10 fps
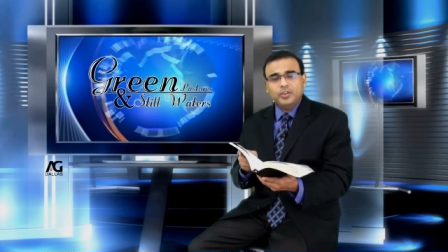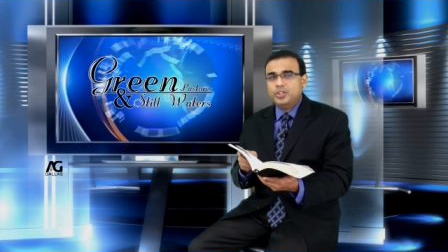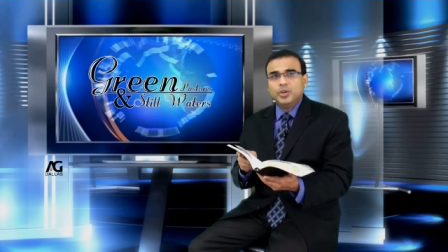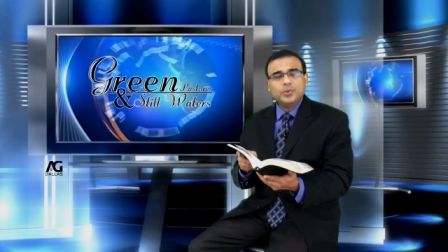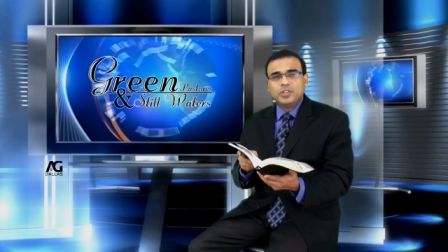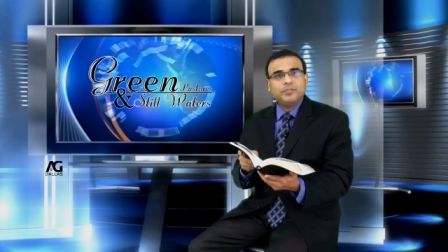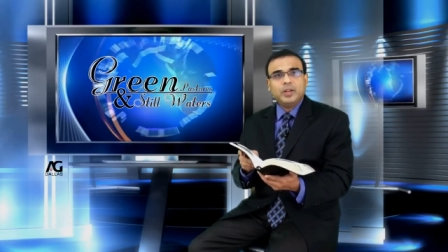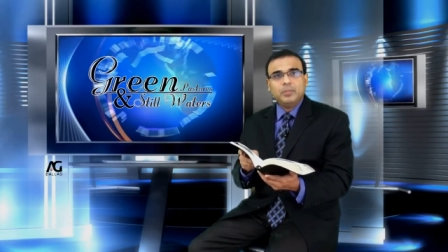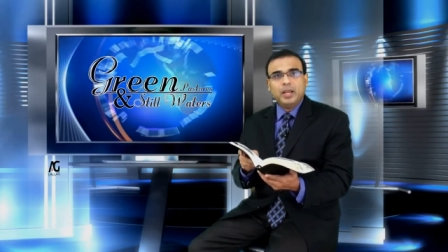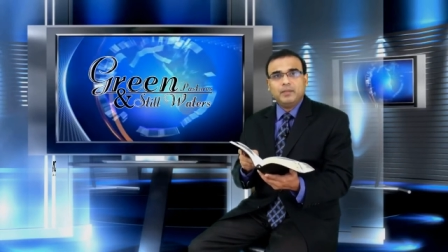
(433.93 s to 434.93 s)
Joseph
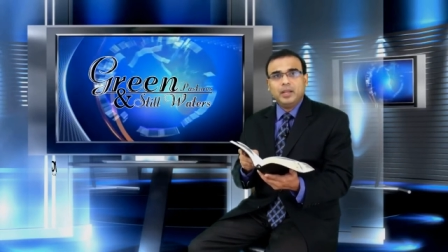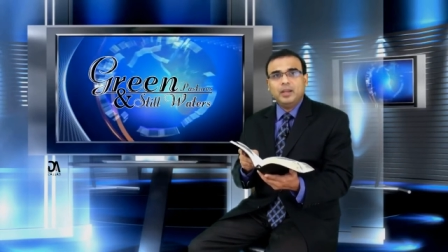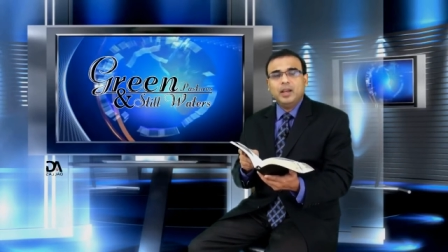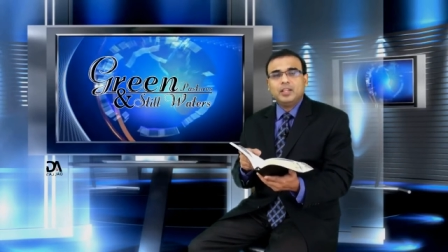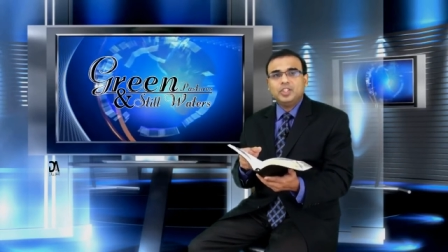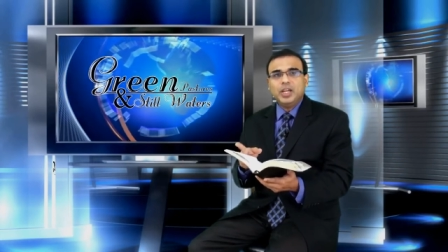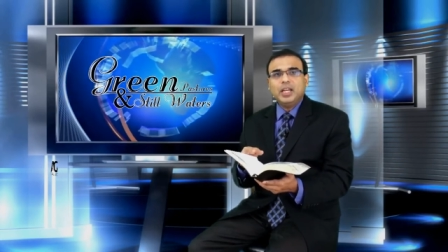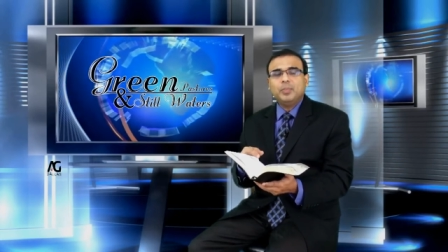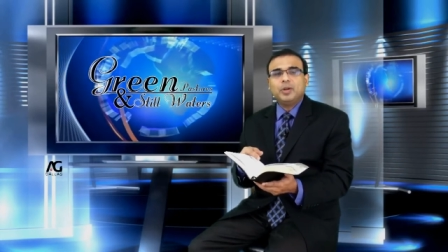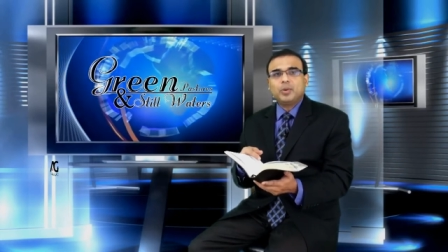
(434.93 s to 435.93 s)
and Mary.
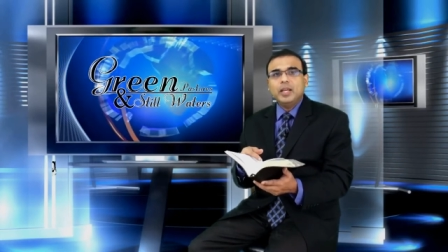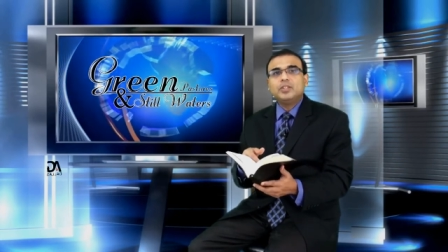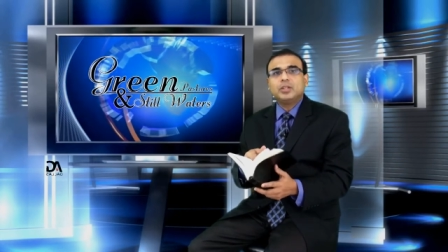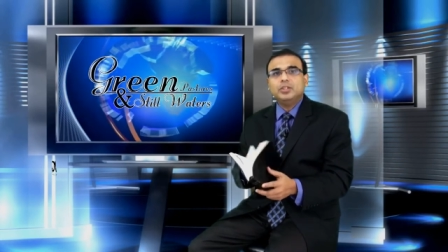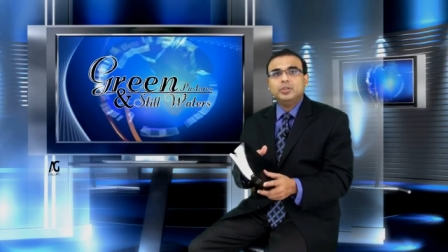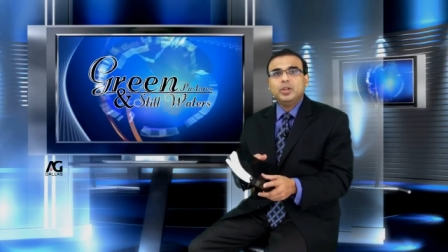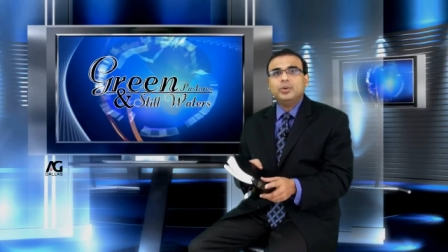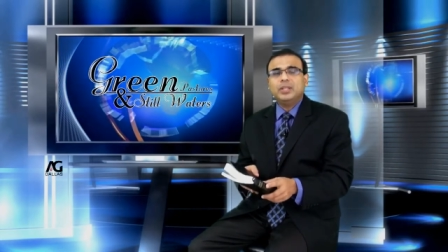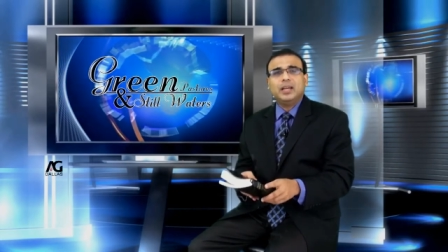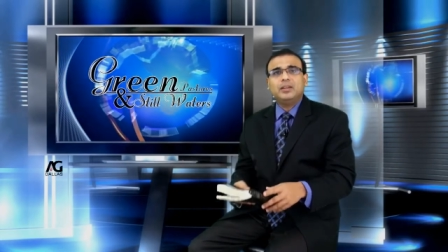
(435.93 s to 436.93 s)
Jacob and Rachel, you
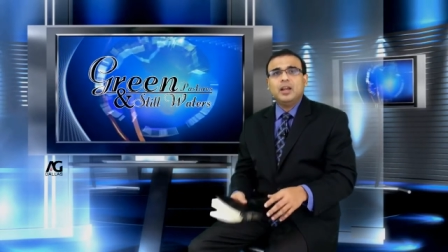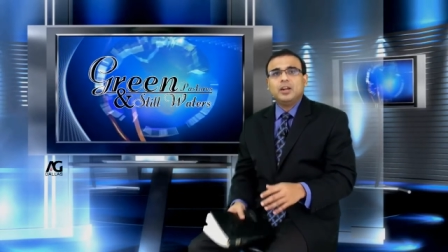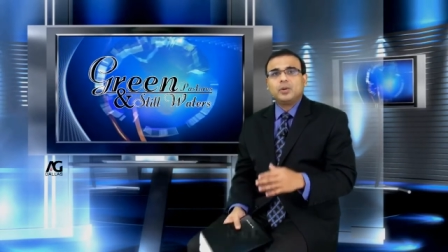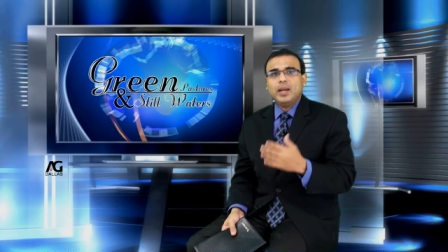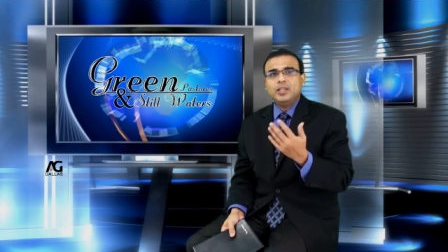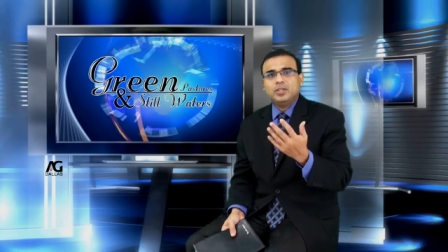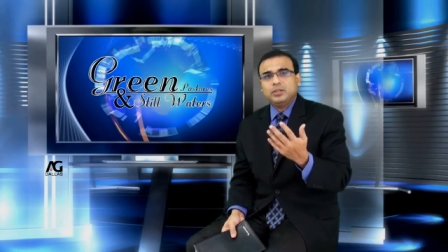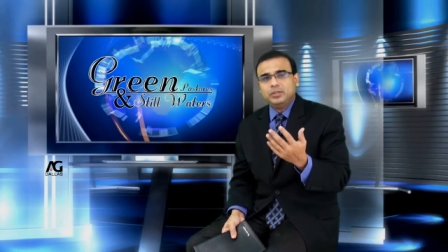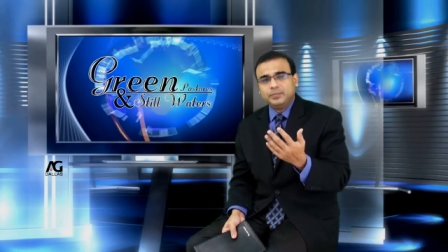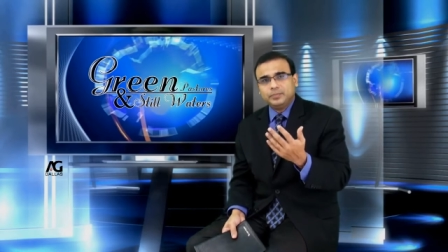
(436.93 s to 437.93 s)
know that
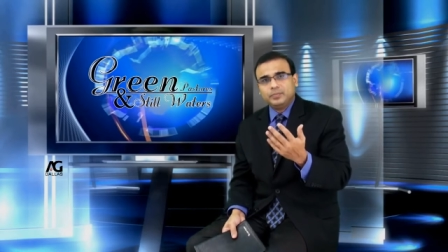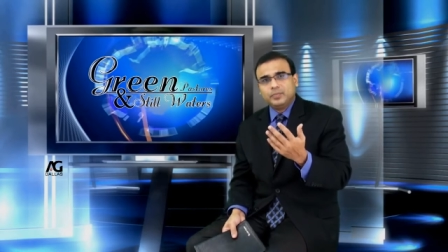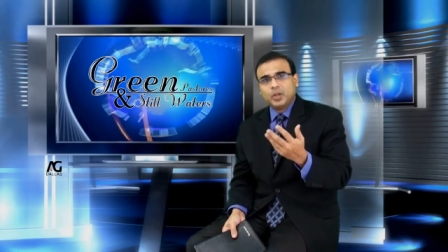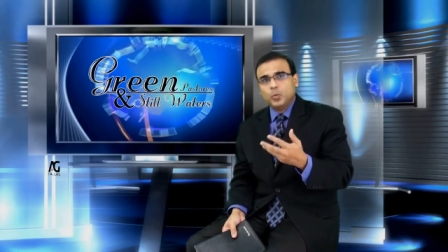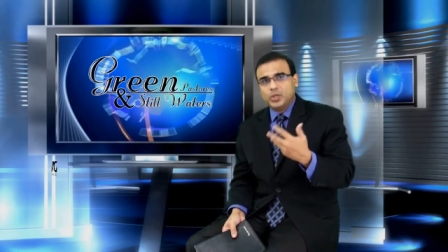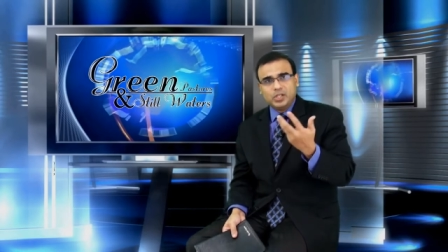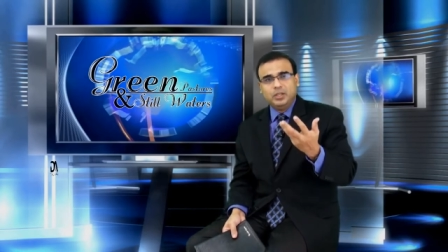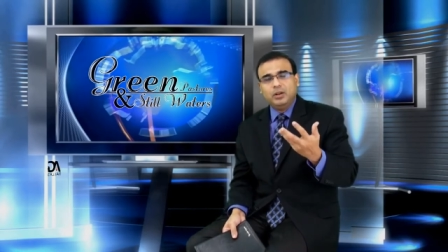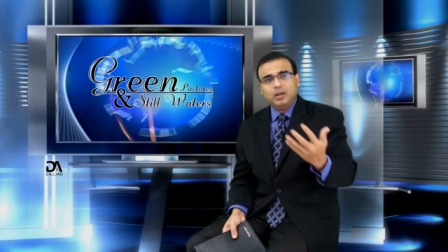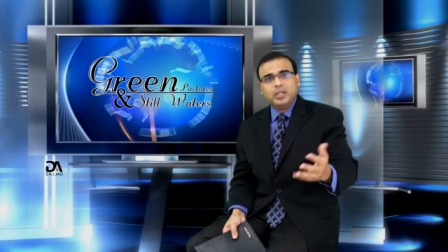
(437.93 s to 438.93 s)
Rachel was a
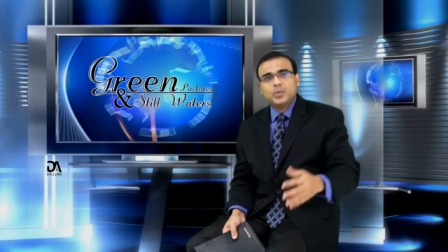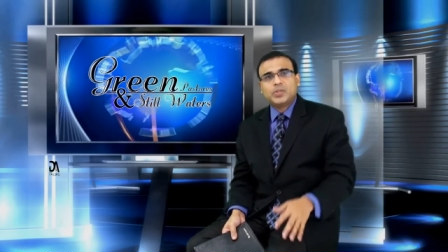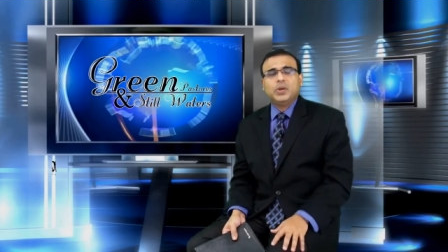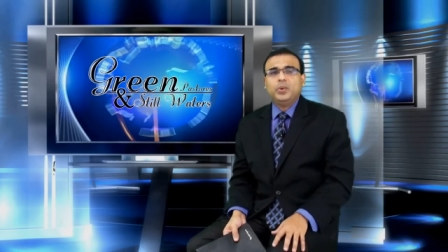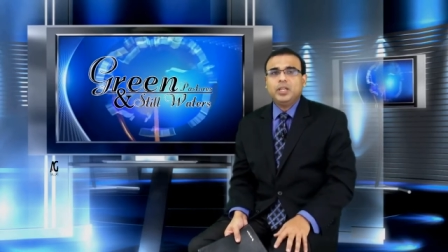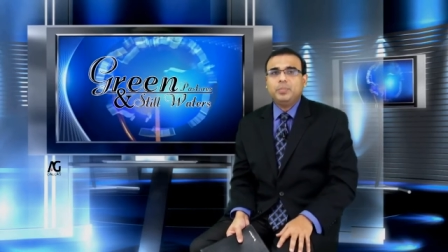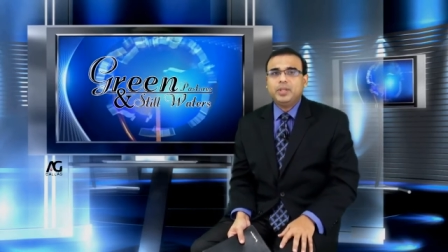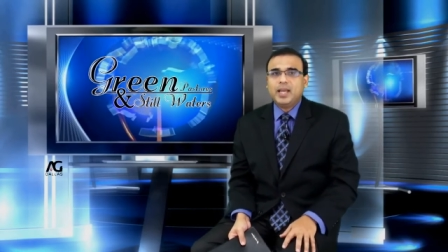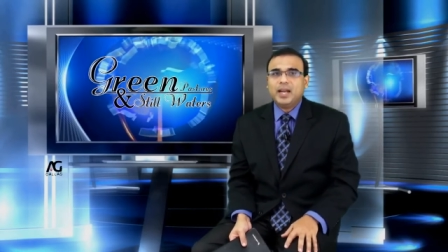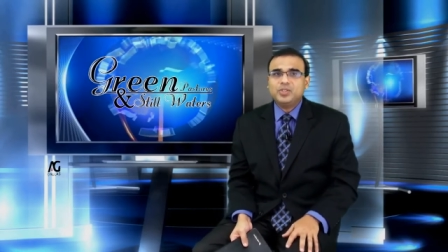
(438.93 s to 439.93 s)
girl that was growing up
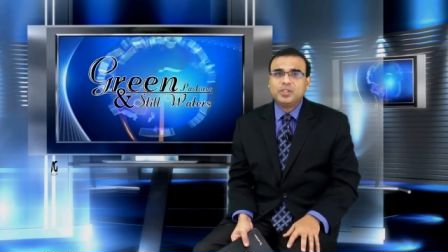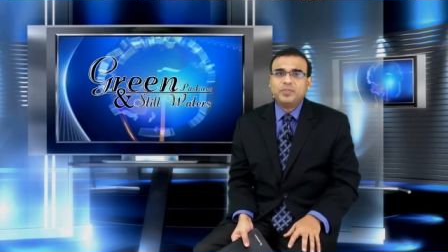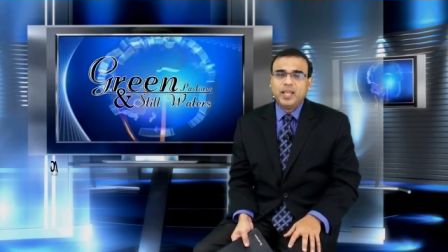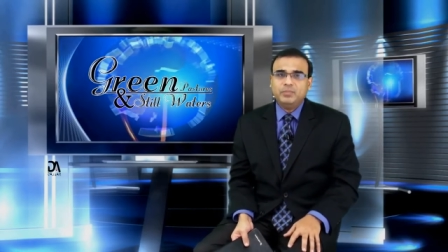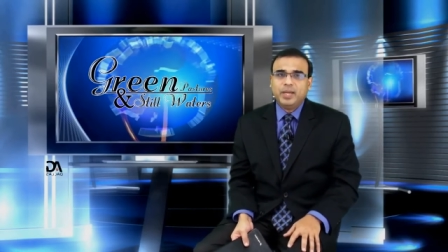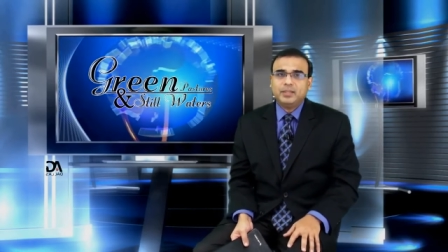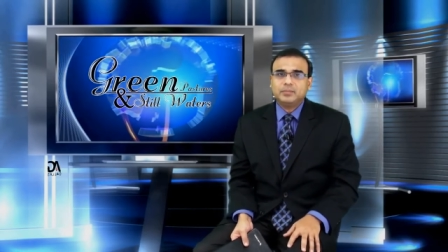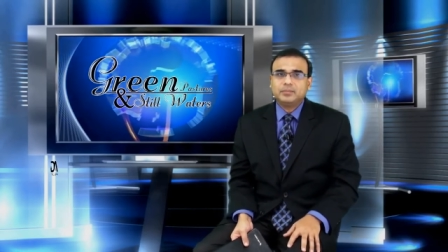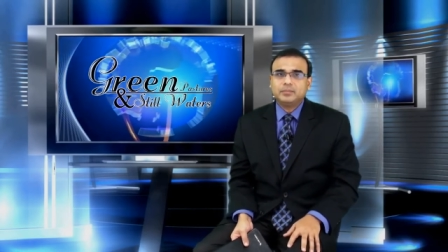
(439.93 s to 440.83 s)
in the house of Laban.